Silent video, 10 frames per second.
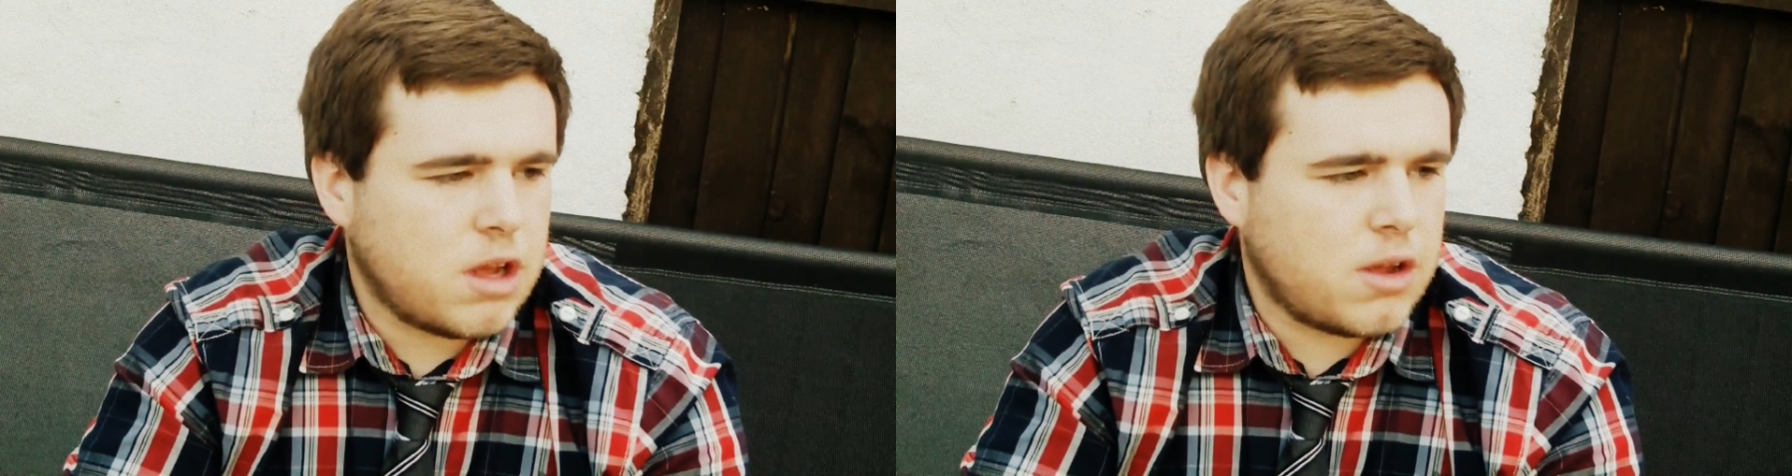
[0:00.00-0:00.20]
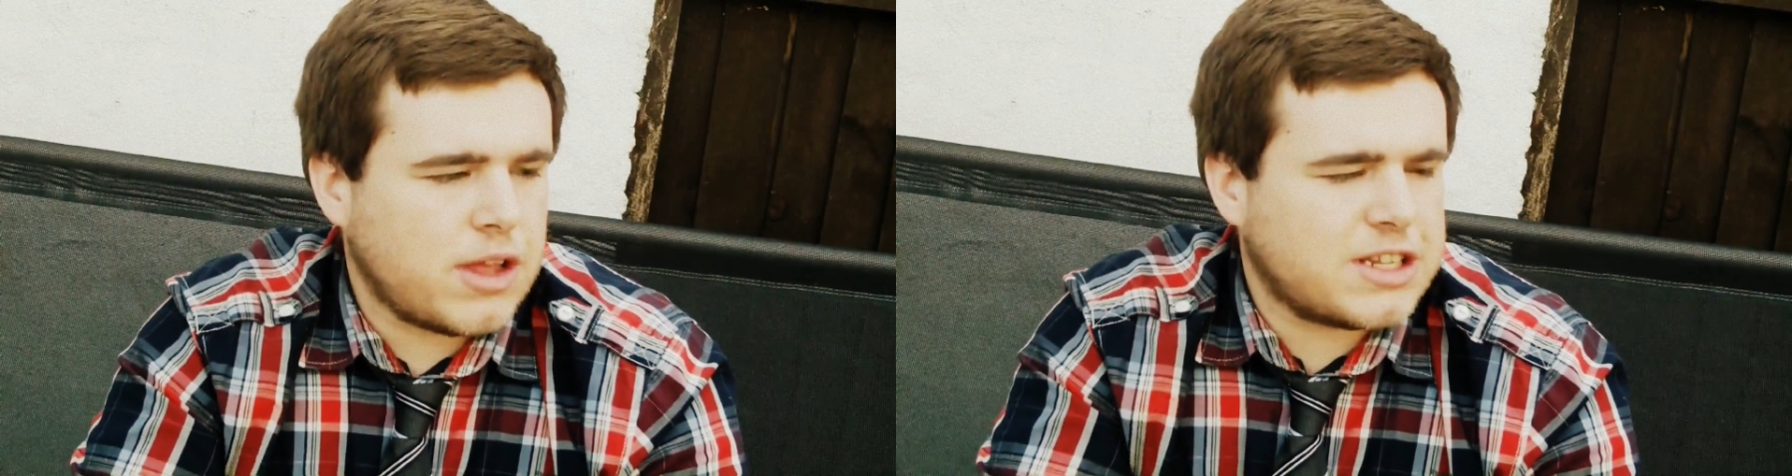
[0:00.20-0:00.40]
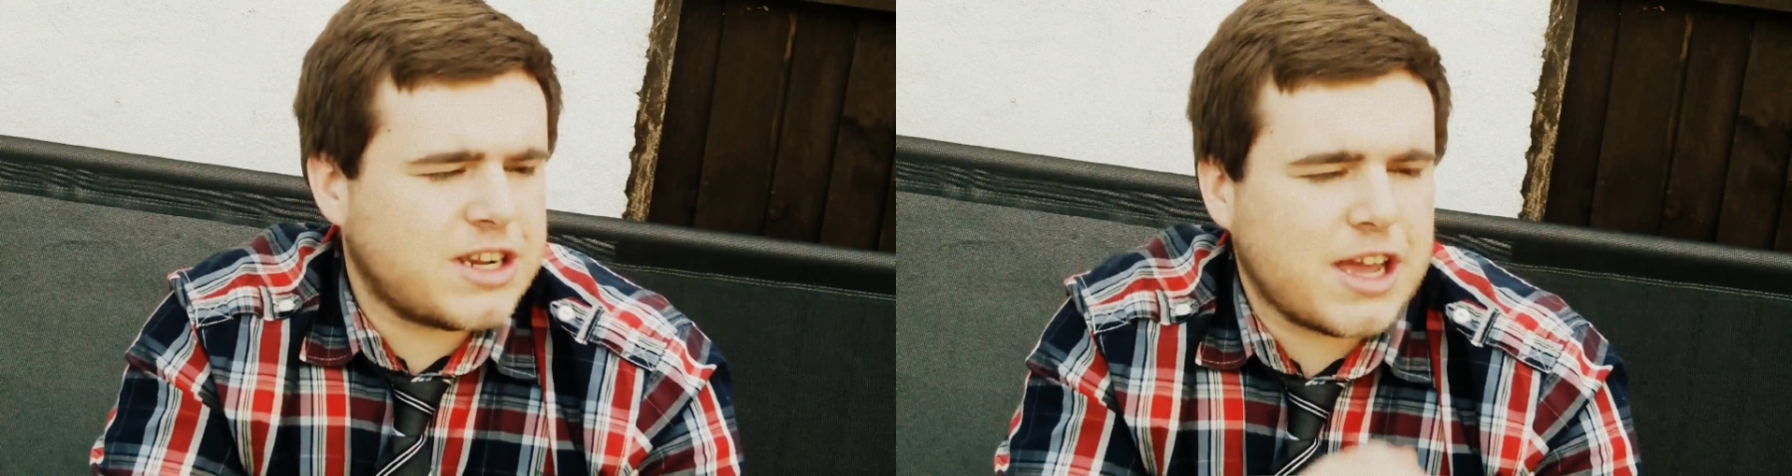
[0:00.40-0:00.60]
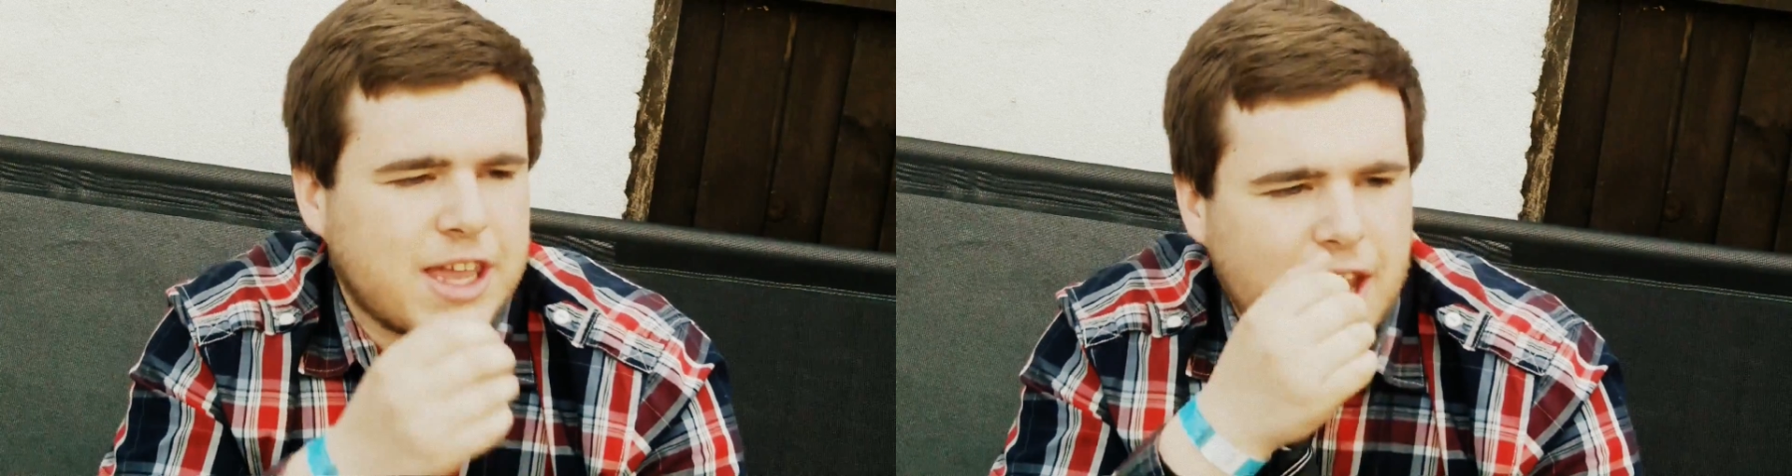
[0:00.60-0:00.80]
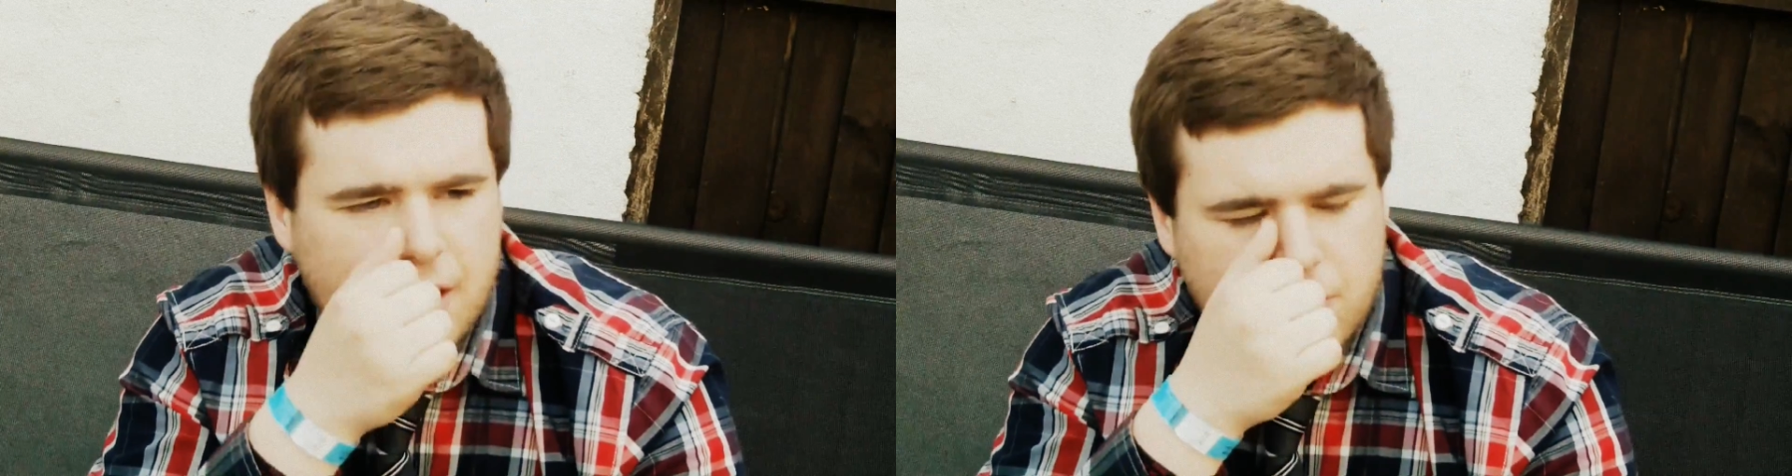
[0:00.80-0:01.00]
They did it
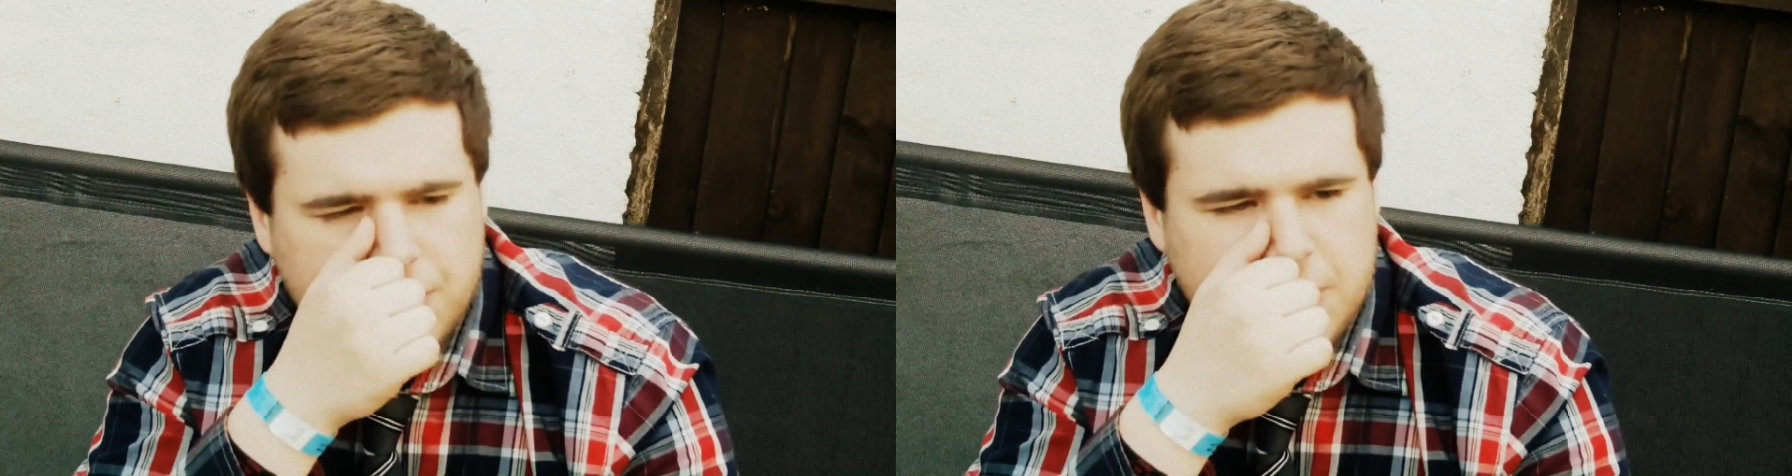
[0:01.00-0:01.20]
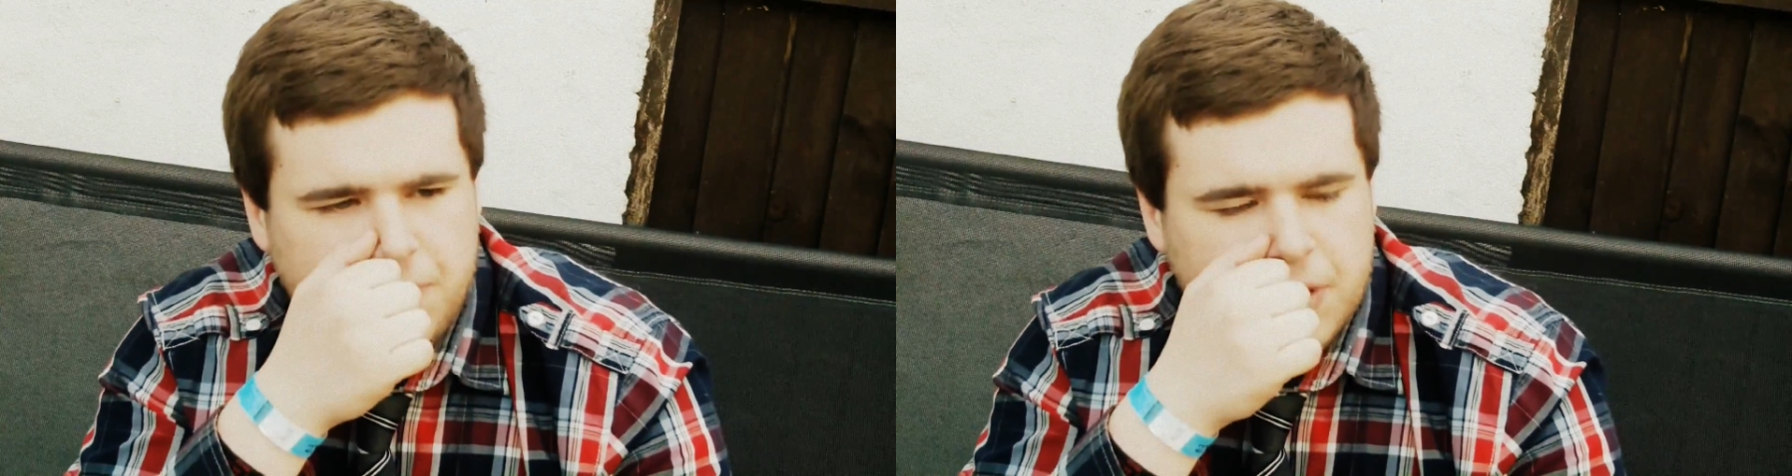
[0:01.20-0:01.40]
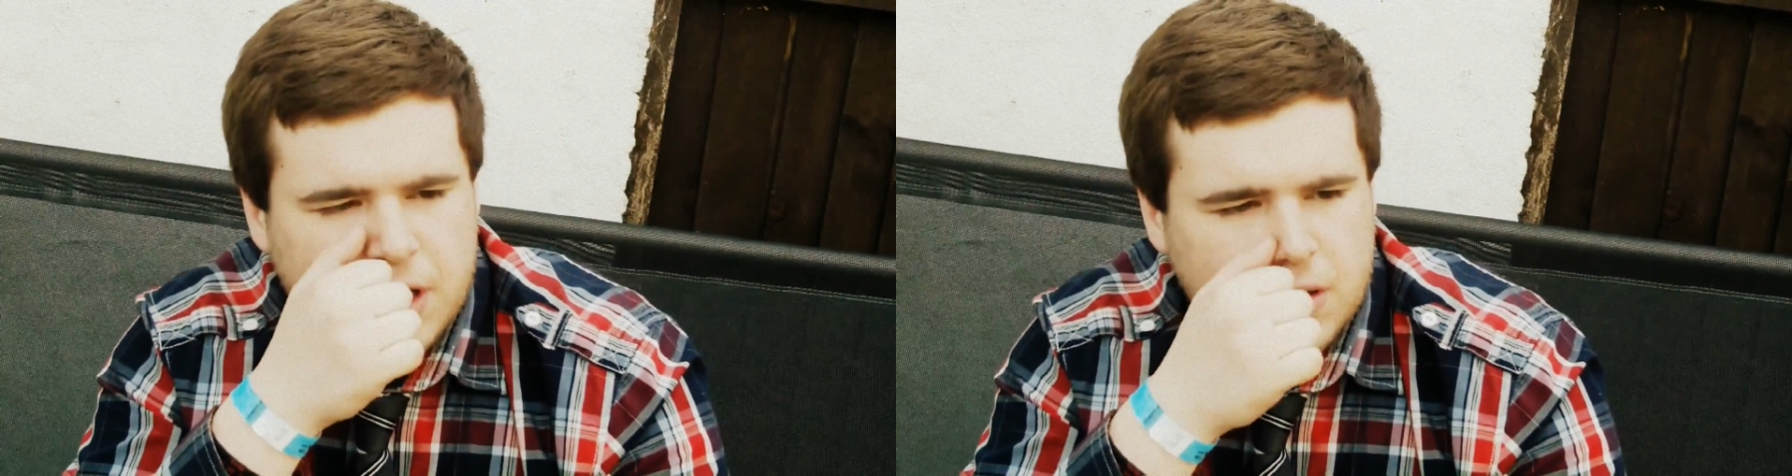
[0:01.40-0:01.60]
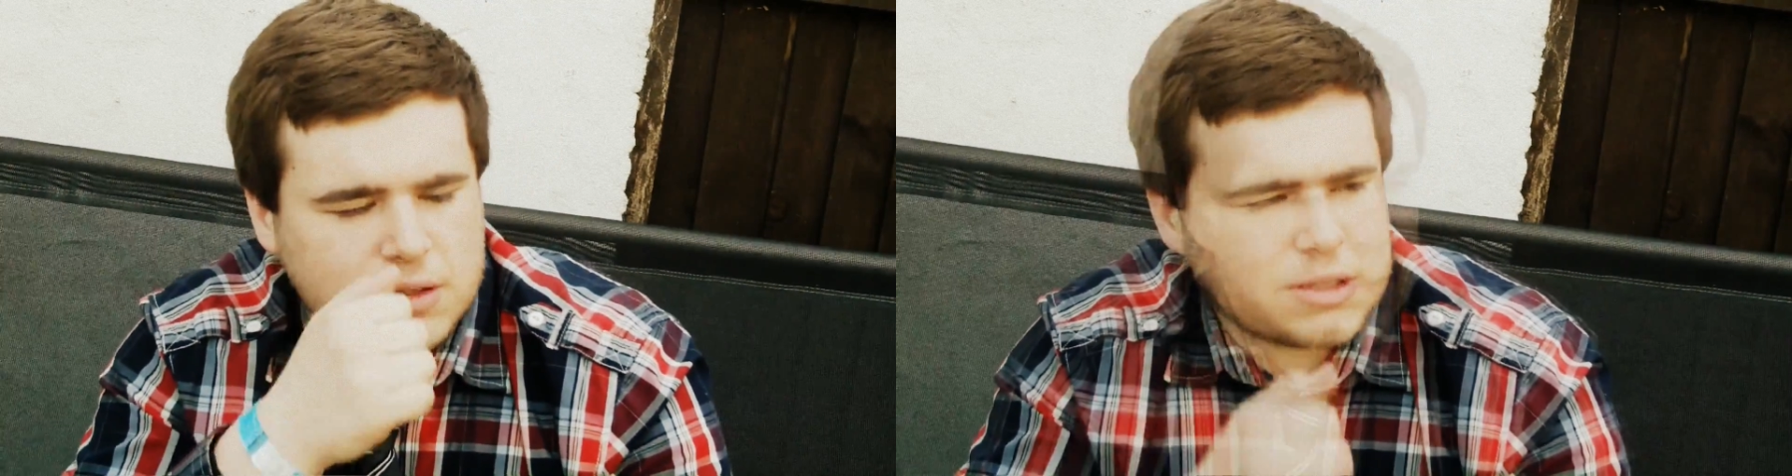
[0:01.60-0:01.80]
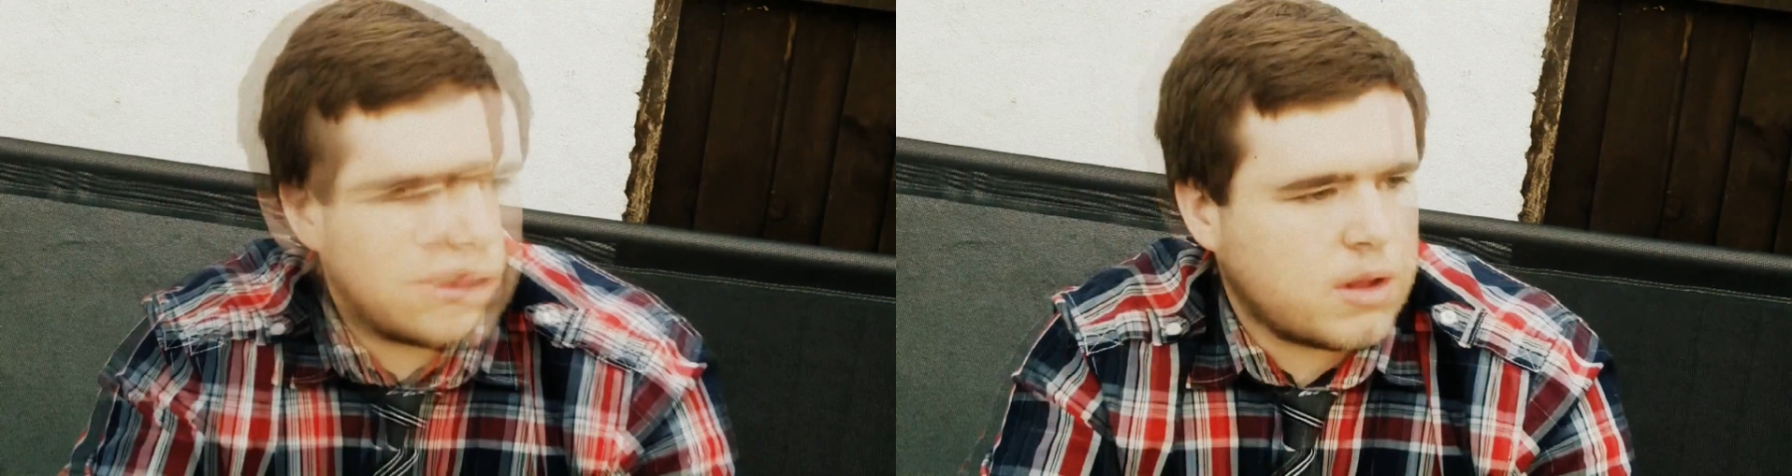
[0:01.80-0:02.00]
again with something
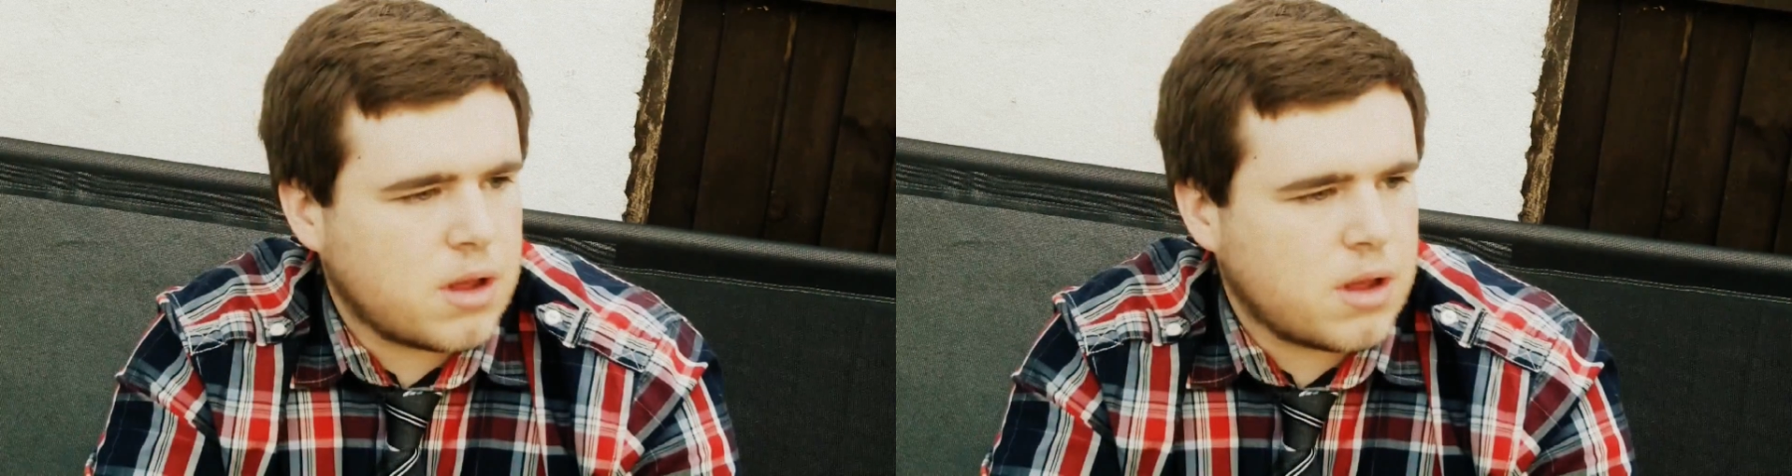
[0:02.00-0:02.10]
else.